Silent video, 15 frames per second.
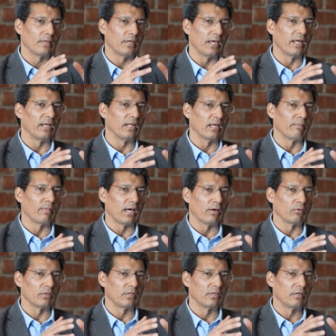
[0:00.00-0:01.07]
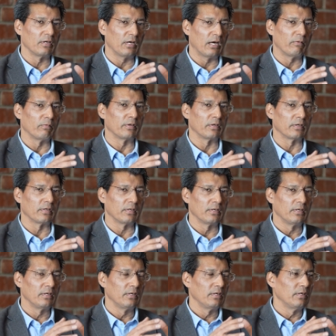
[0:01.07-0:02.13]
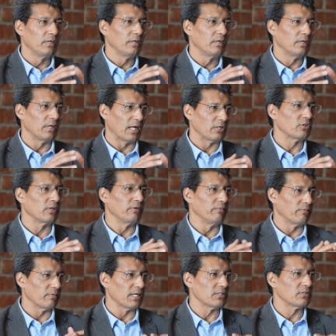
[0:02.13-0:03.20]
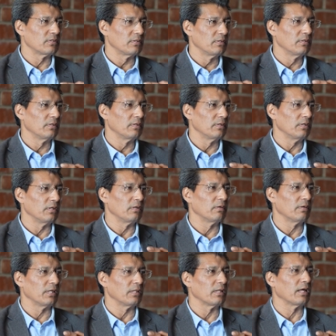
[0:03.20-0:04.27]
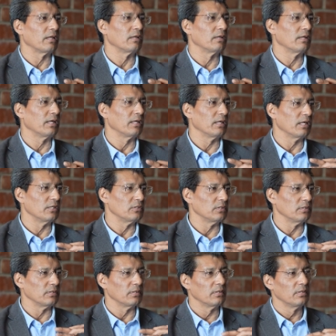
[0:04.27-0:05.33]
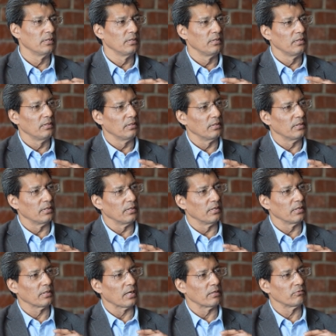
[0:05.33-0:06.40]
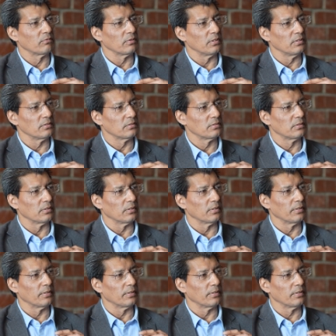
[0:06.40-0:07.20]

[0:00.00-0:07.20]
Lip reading: caring about our national interest, and then engaging countries,